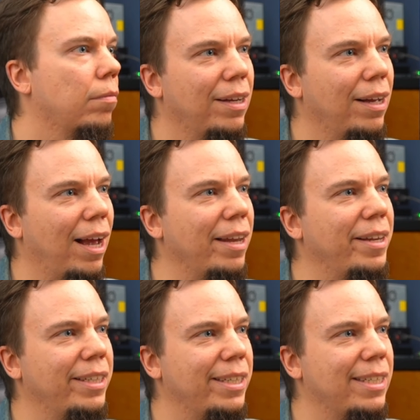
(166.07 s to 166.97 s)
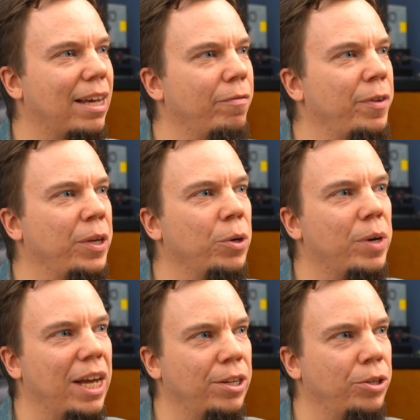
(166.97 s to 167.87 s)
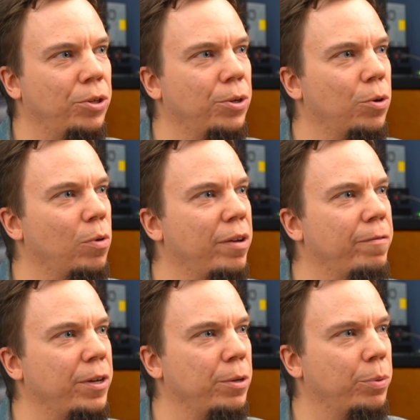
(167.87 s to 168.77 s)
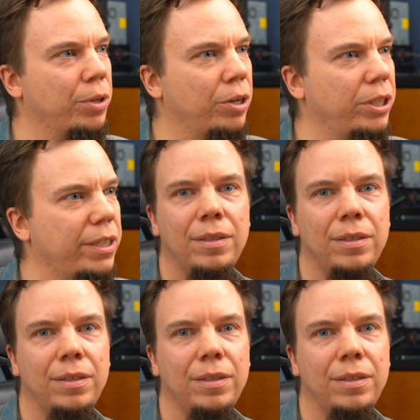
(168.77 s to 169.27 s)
And this is something you cannot do with inputrc.